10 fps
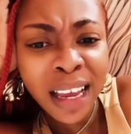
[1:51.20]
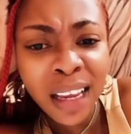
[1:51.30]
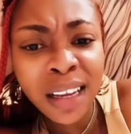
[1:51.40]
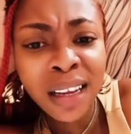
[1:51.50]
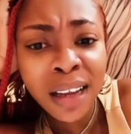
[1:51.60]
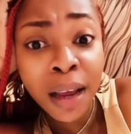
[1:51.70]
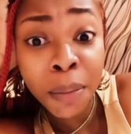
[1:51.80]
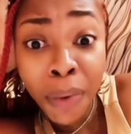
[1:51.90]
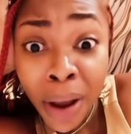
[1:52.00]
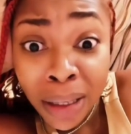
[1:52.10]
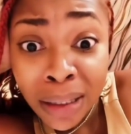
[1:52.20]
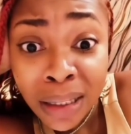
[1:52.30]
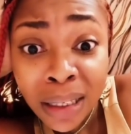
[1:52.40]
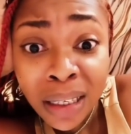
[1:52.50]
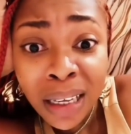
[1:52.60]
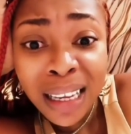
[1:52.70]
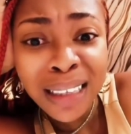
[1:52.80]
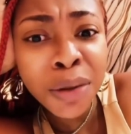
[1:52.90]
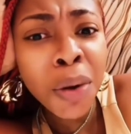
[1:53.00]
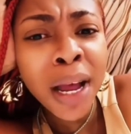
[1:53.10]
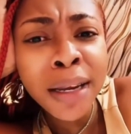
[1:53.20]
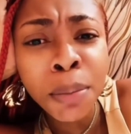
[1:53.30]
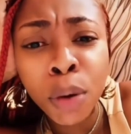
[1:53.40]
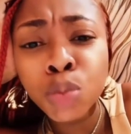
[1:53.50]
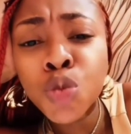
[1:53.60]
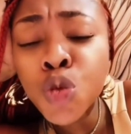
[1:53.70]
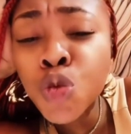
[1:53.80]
Eh? Breast, it's not calibre.